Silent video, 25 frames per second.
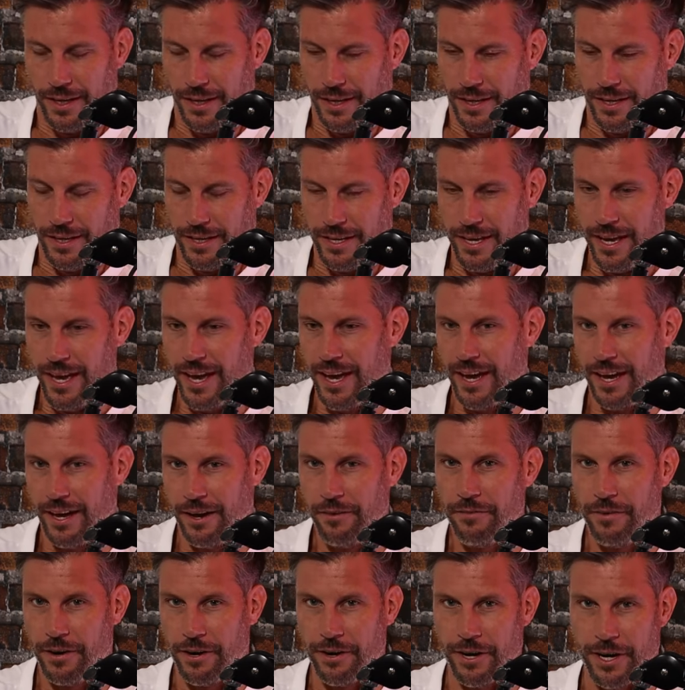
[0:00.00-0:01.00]
Yeah, a
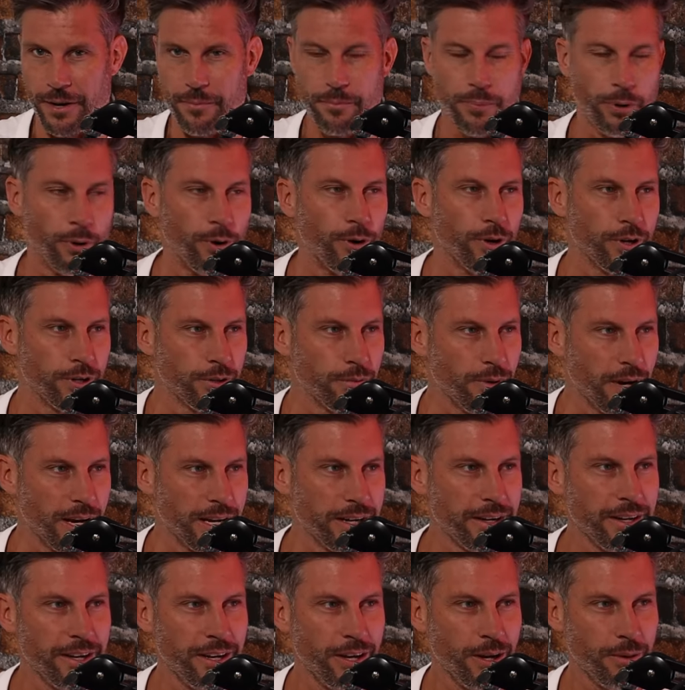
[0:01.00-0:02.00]
very important
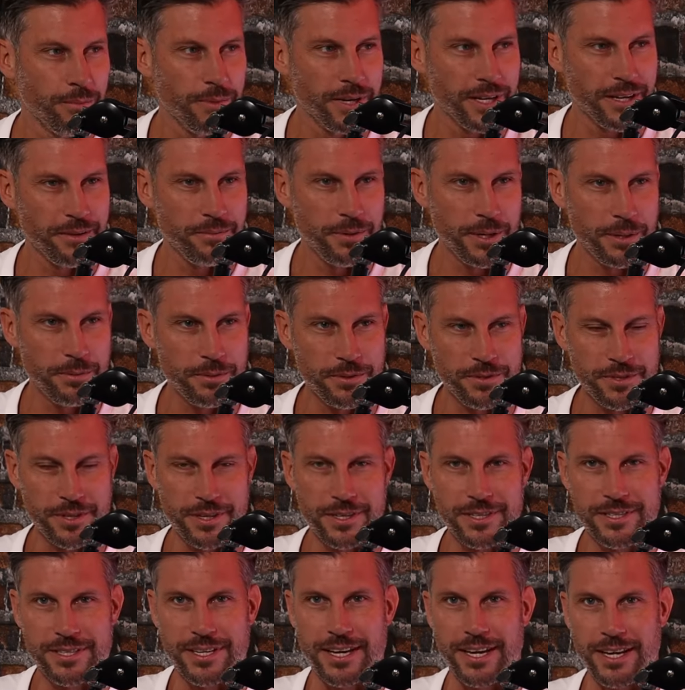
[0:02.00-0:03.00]
one. I mean, people sort
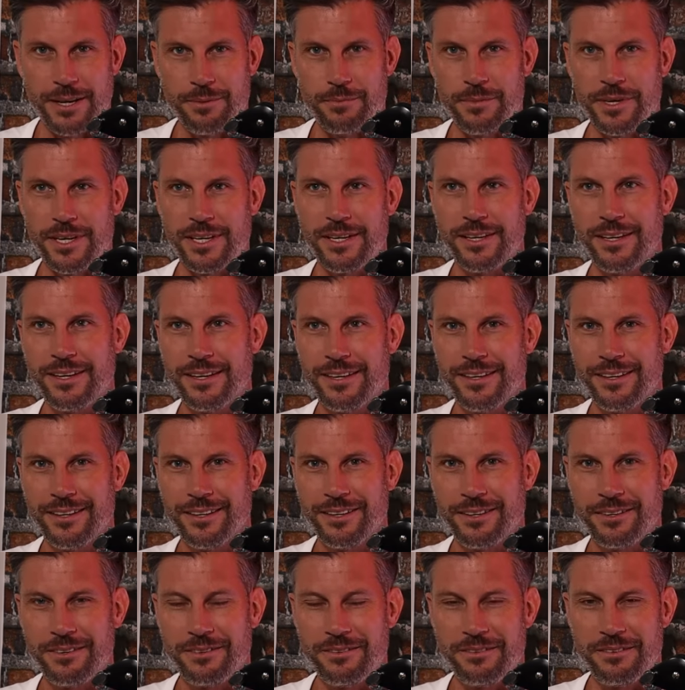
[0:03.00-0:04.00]
of say to me
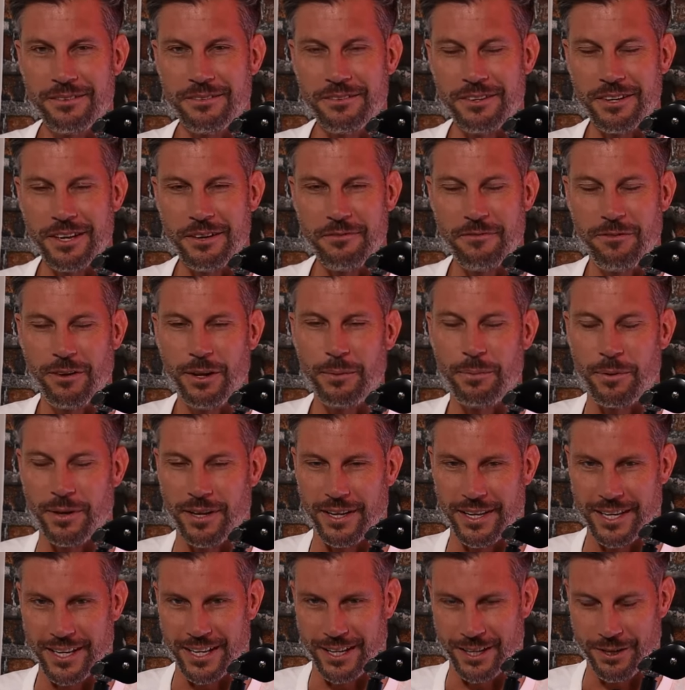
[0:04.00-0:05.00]

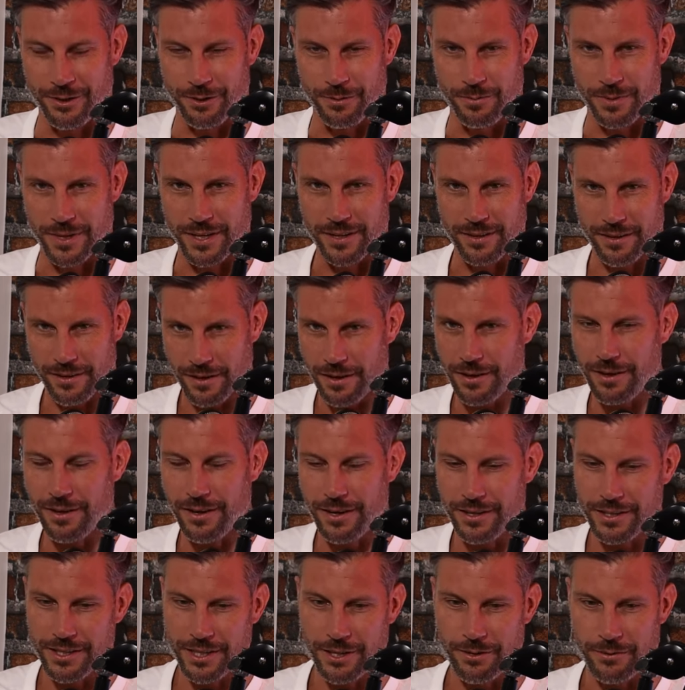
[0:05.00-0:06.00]
flippantly a little bit, like,
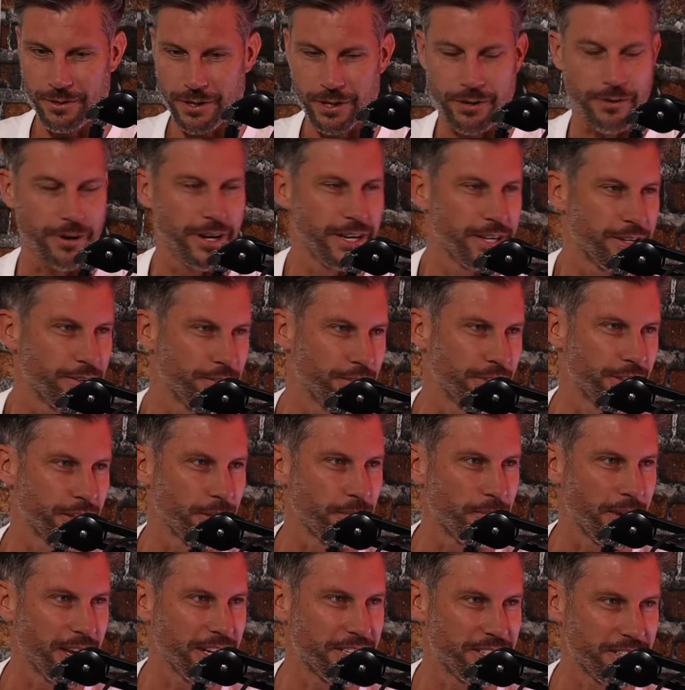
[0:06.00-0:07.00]
oh, do you regret doing The
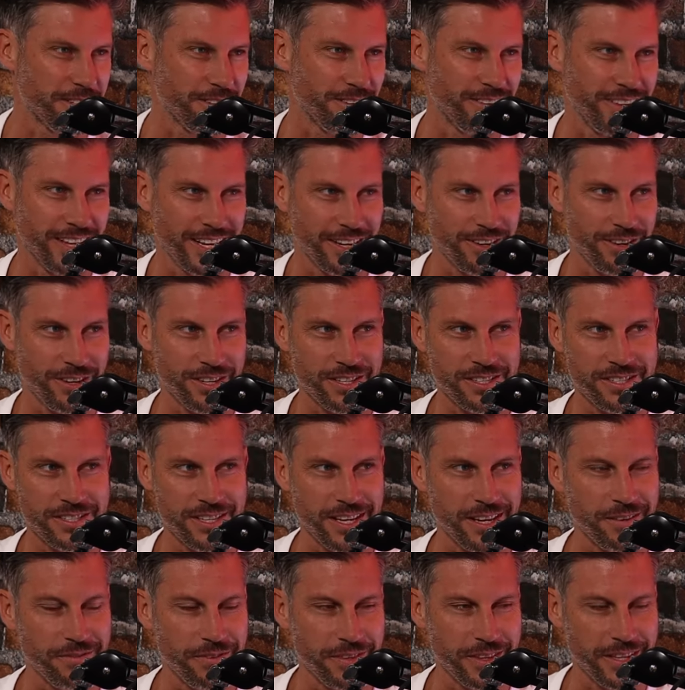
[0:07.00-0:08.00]
Bachelor and that kind of
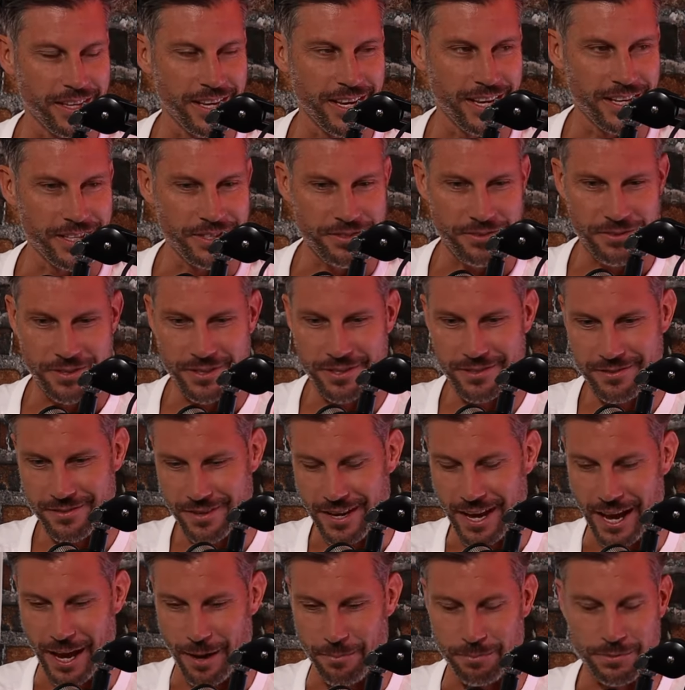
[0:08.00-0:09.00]
stuff? And the answer is
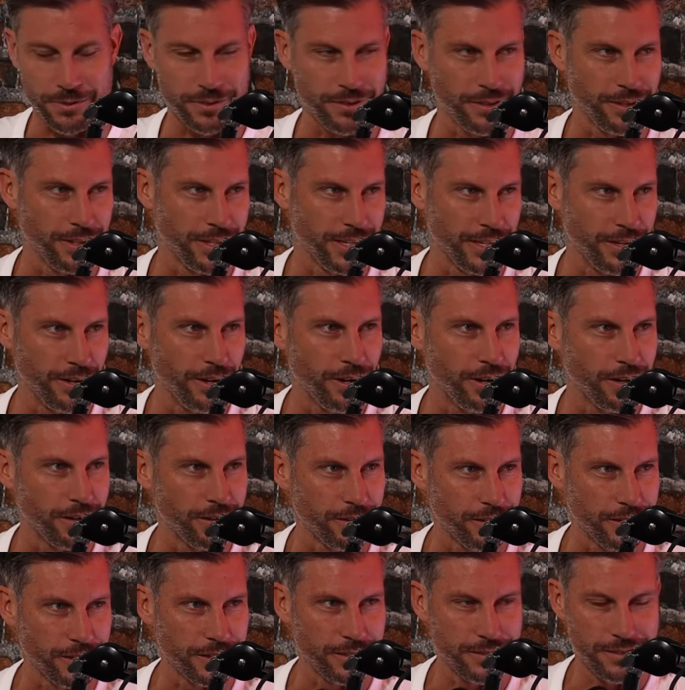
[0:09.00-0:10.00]
absolutely not.
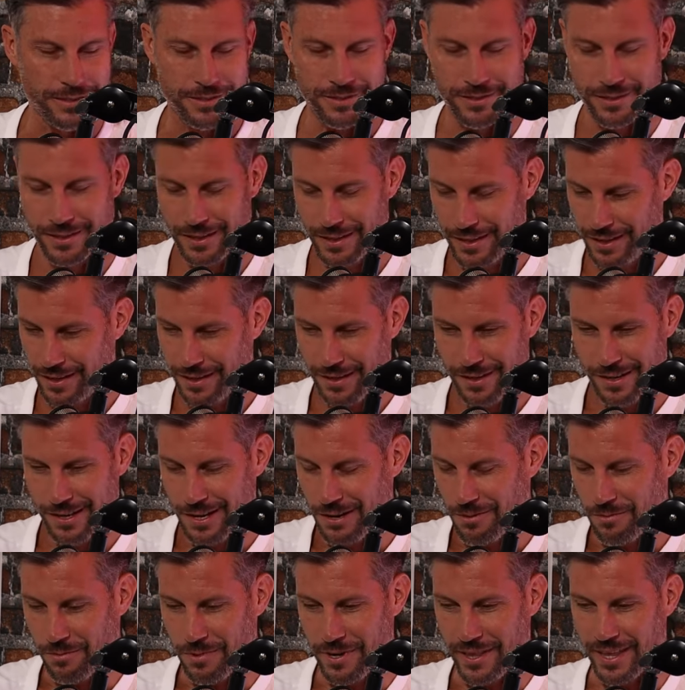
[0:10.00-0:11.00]
It's
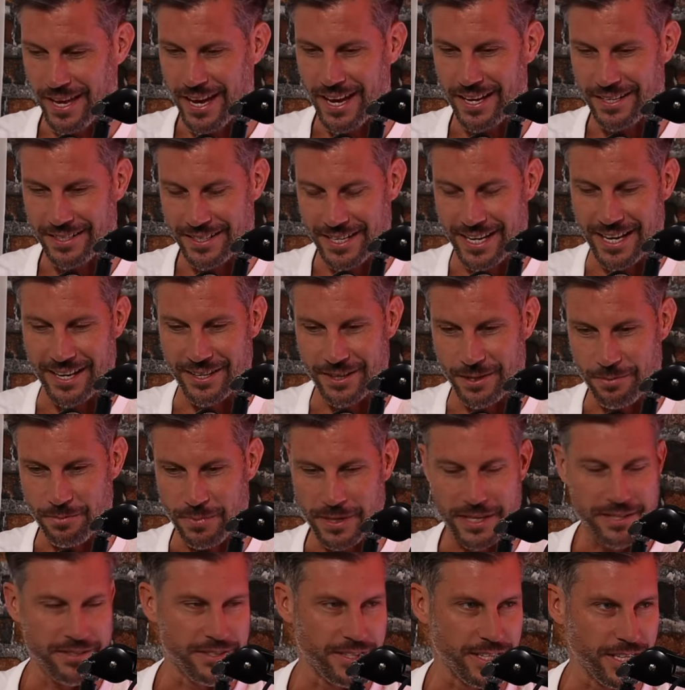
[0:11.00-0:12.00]
without doubt the
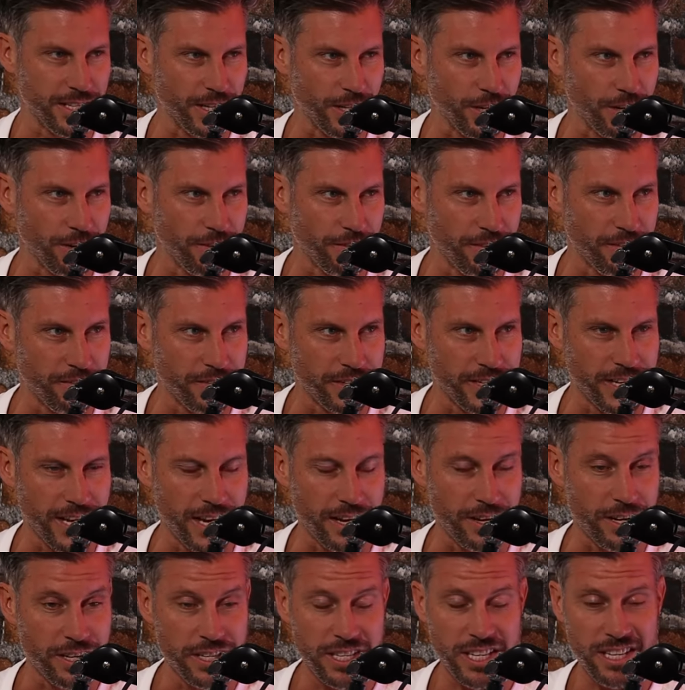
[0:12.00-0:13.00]
best thing that I've ever
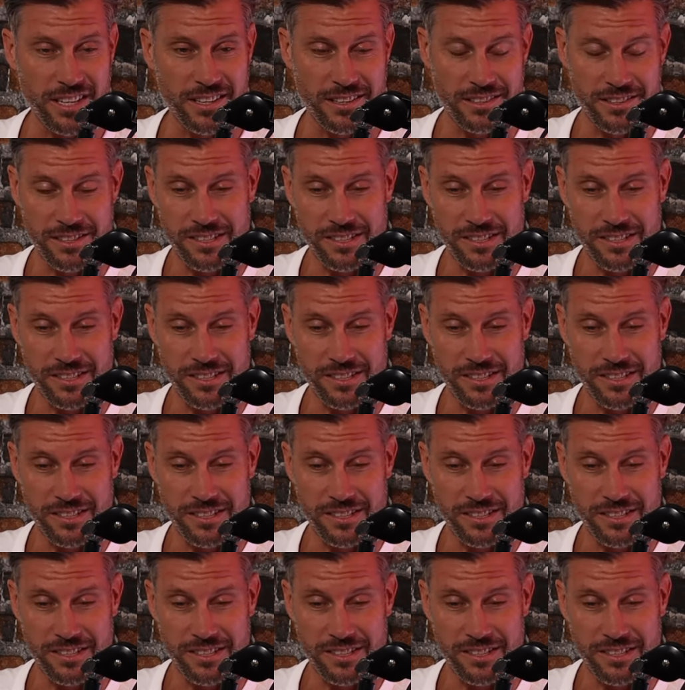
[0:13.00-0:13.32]
done. I didn't...